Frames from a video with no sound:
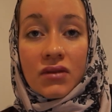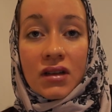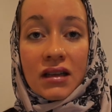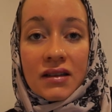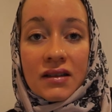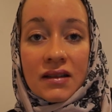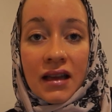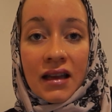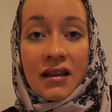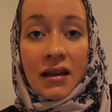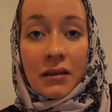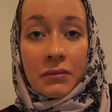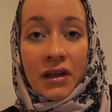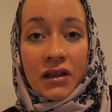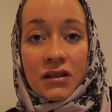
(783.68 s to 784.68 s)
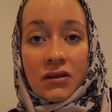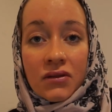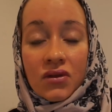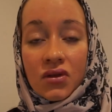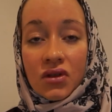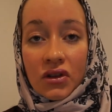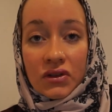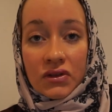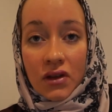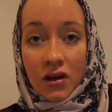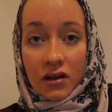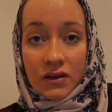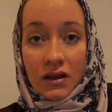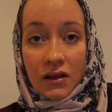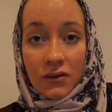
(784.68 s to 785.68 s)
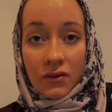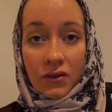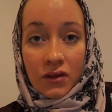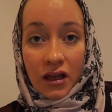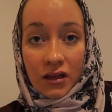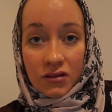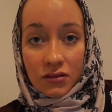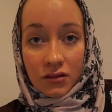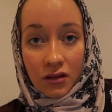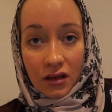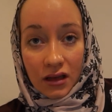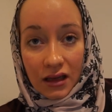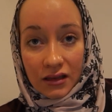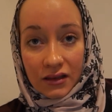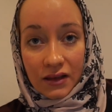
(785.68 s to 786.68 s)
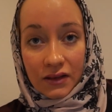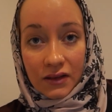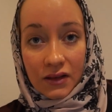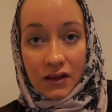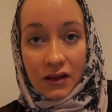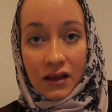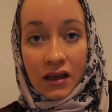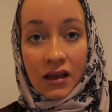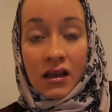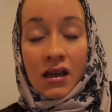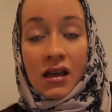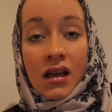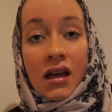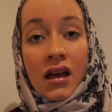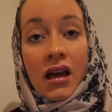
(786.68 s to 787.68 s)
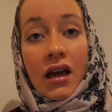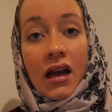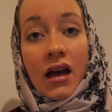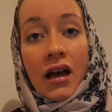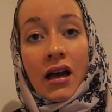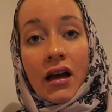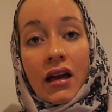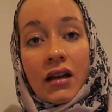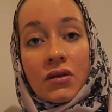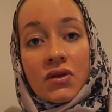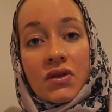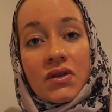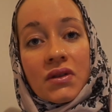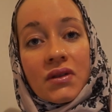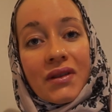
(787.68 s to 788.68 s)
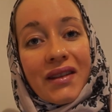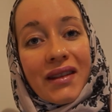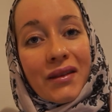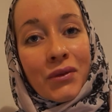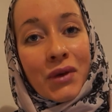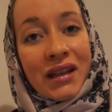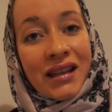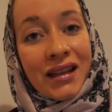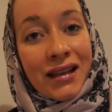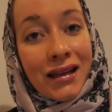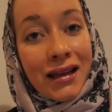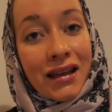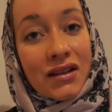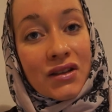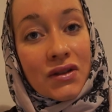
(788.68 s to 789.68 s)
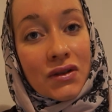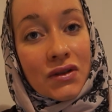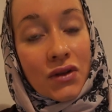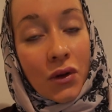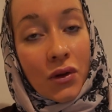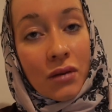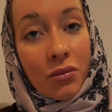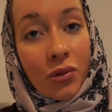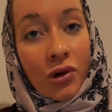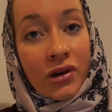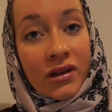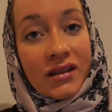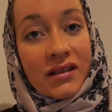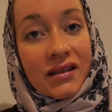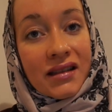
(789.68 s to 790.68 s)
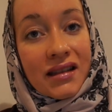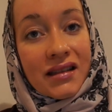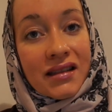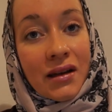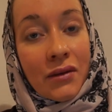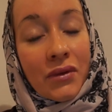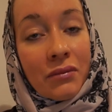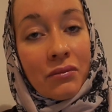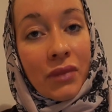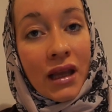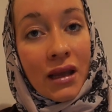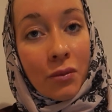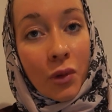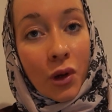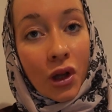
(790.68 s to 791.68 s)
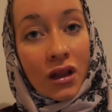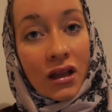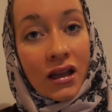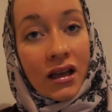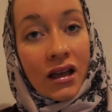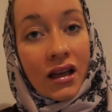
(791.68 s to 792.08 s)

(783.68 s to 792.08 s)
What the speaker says: really say that much if you're just asking for national identity. And also what I think is so important is that when people